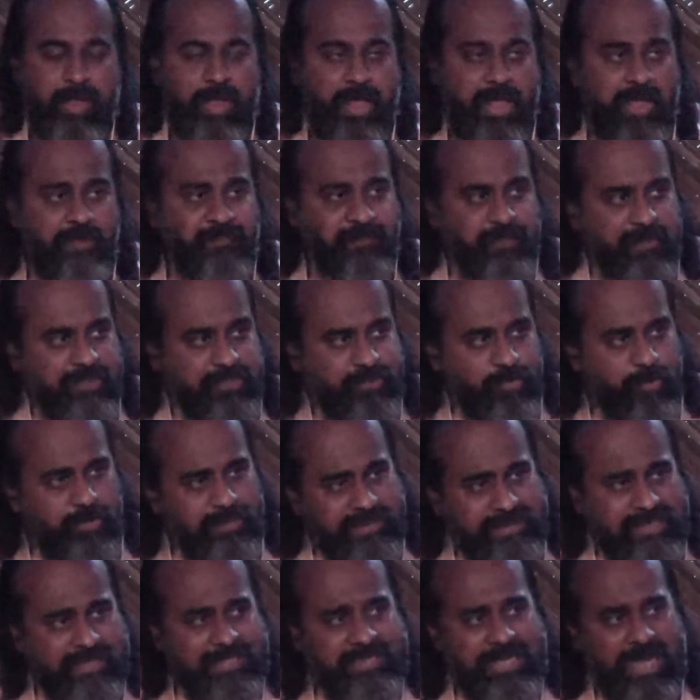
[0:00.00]
If
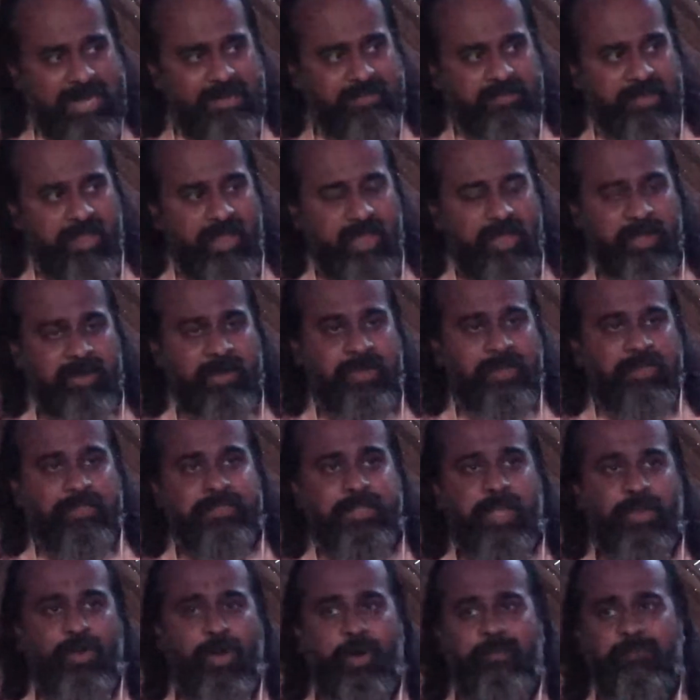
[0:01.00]
resources are there,
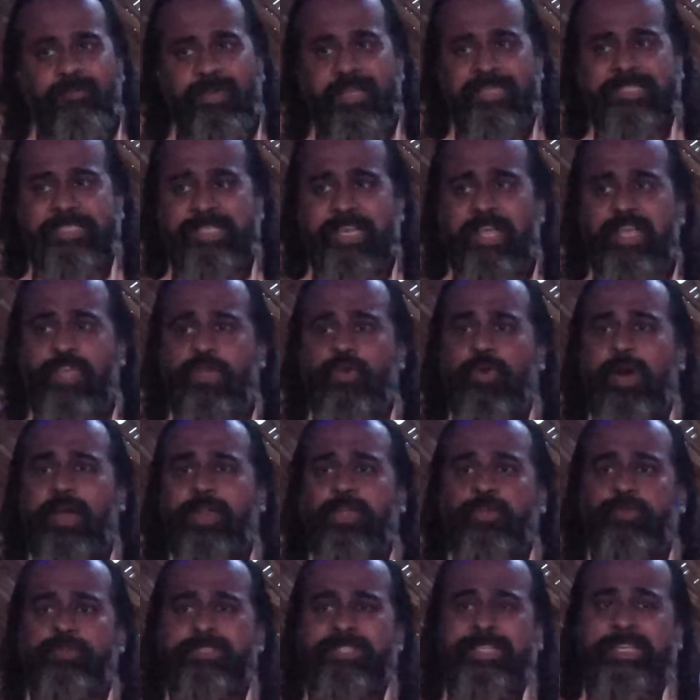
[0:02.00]
then obviously you are
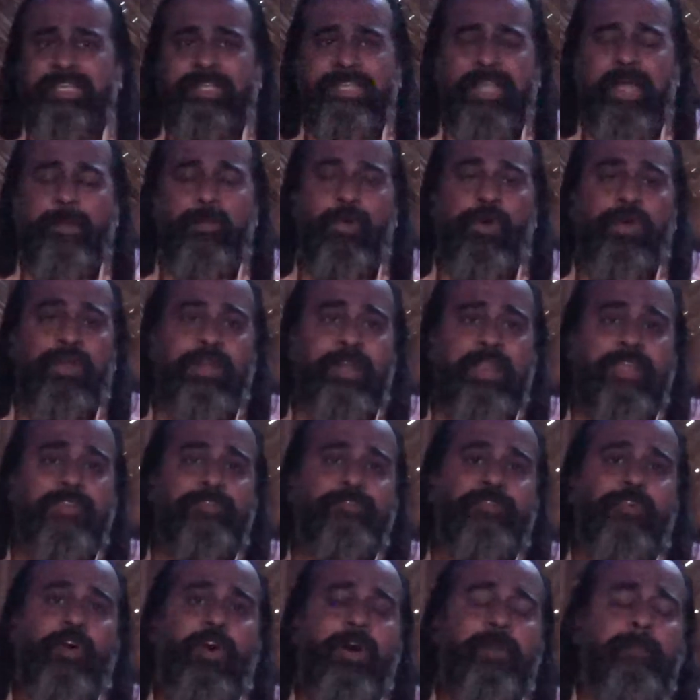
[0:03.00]
using them only
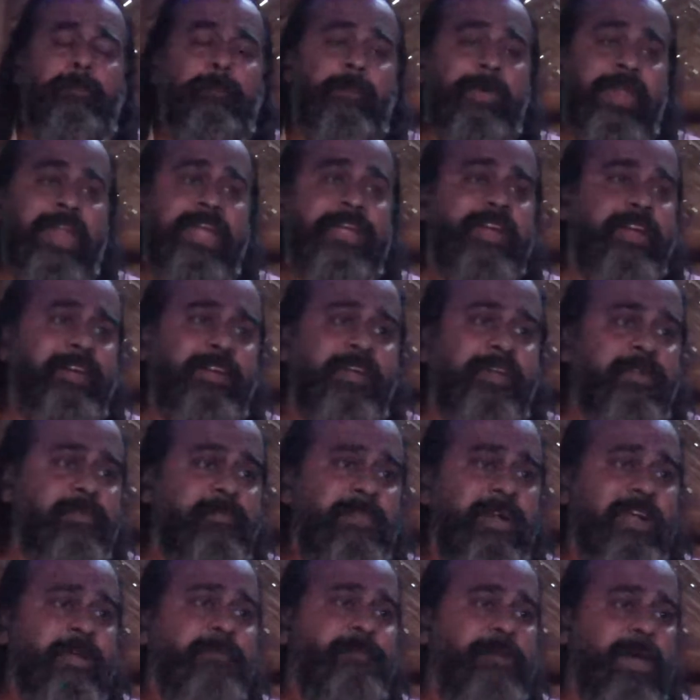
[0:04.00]
for
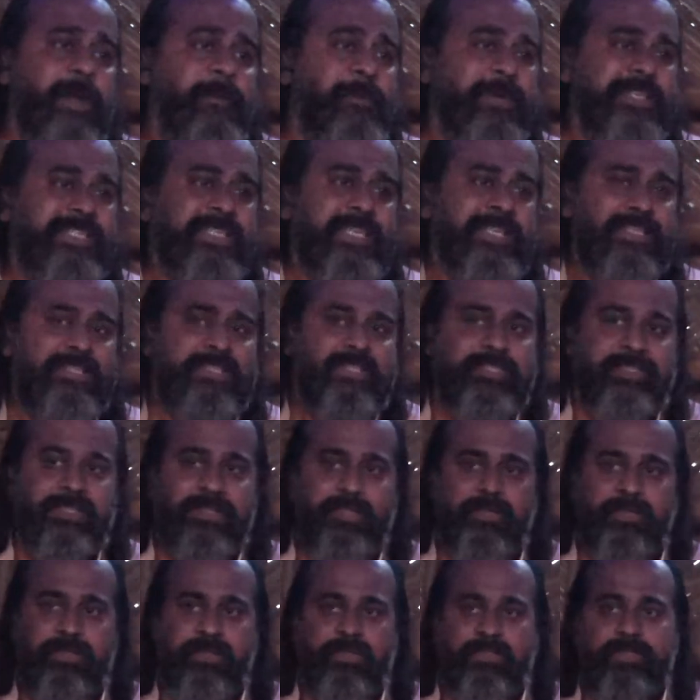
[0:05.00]
predetermined purposes.
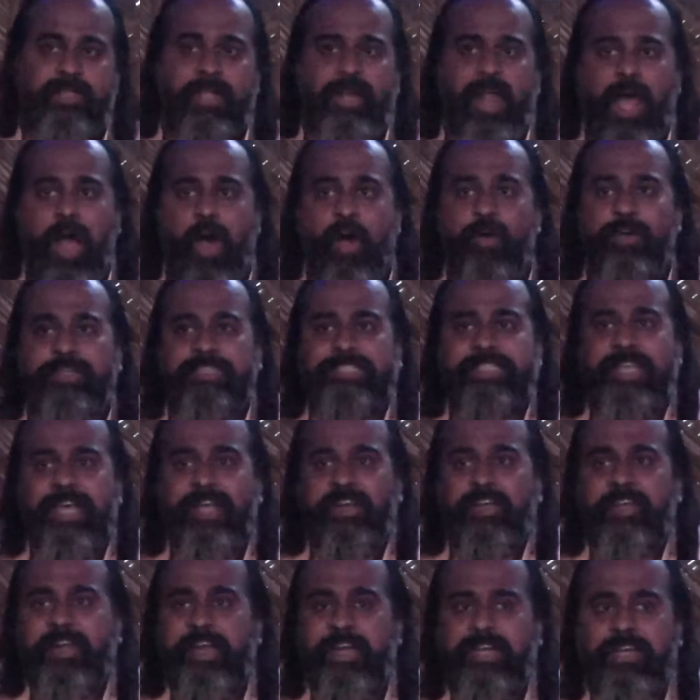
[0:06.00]
Then how is
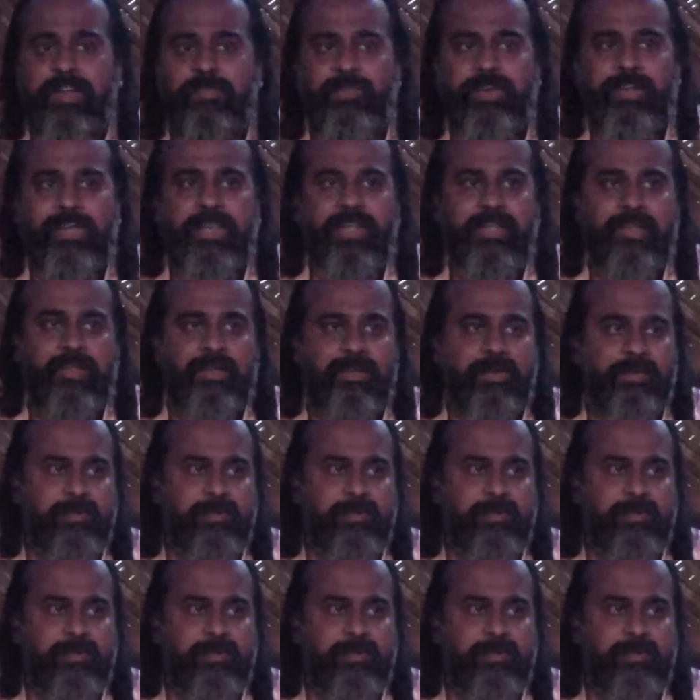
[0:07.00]
their creativity?